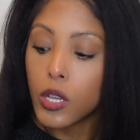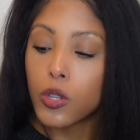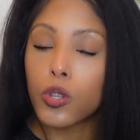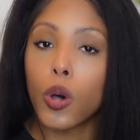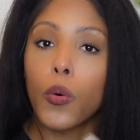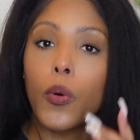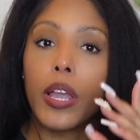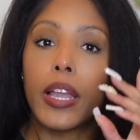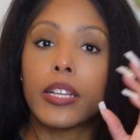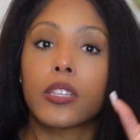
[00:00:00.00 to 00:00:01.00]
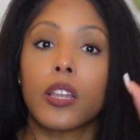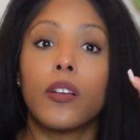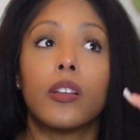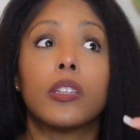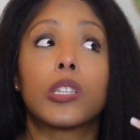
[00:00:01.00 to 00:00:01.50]
So it's
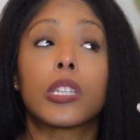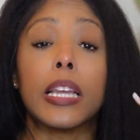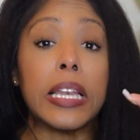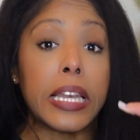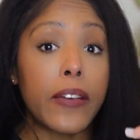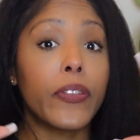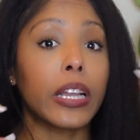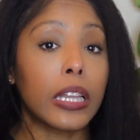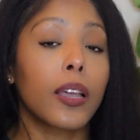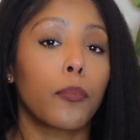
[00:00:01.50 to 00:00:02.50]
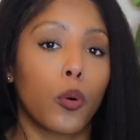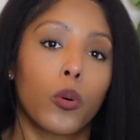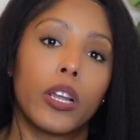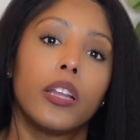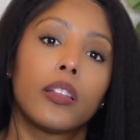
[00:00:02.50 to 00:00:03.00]
significantly
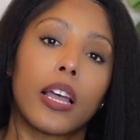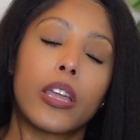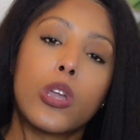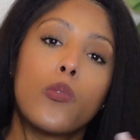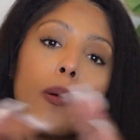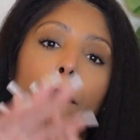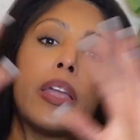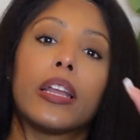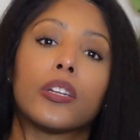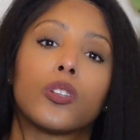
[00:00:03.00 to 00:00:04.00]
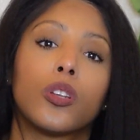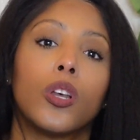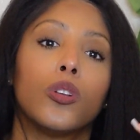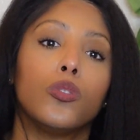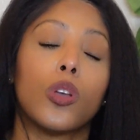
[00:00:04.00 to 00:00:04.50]
important that human beings
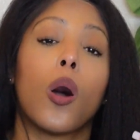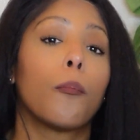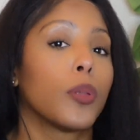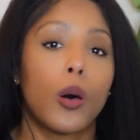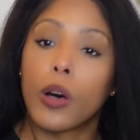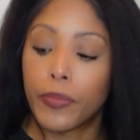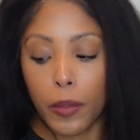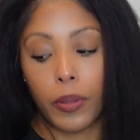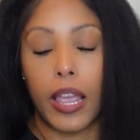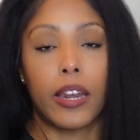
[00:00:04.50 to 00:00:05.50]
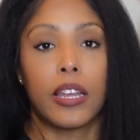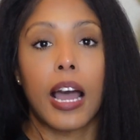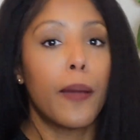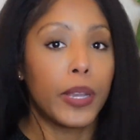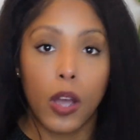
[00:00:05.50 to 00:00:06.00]
don't blow up the planet.
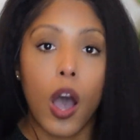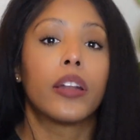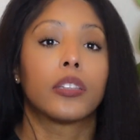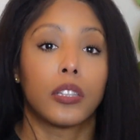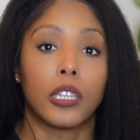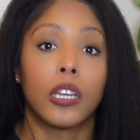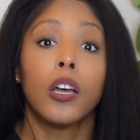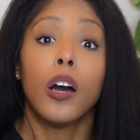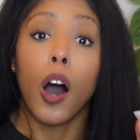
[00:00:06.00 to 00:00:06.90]
I mean, honestly,